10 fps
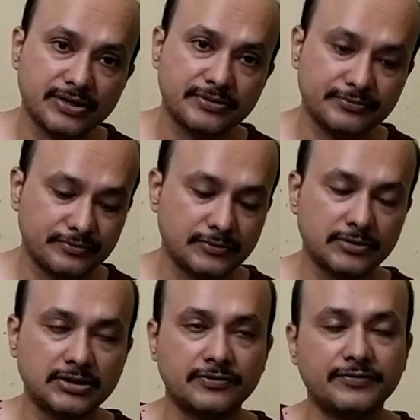
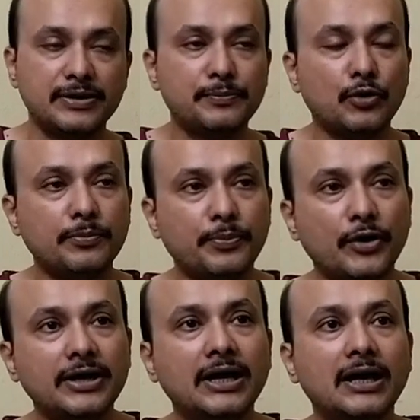children. Yeah, very
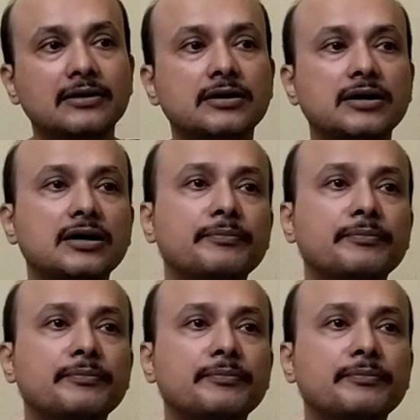important point.